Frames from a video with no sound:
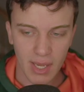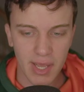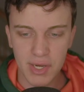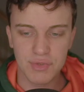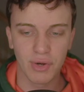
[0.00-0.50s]

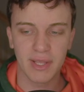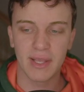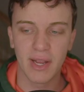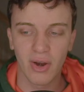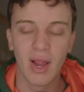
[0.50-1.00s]
in his rookie
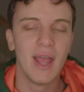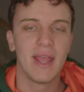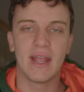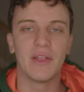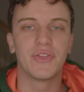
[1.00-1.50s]
year,
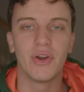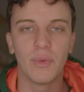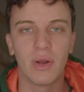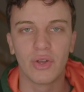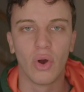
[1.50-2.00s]
he had
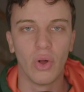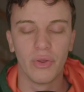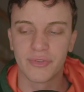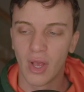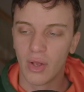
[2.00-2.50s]
31
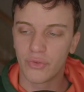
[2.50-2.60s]
goals,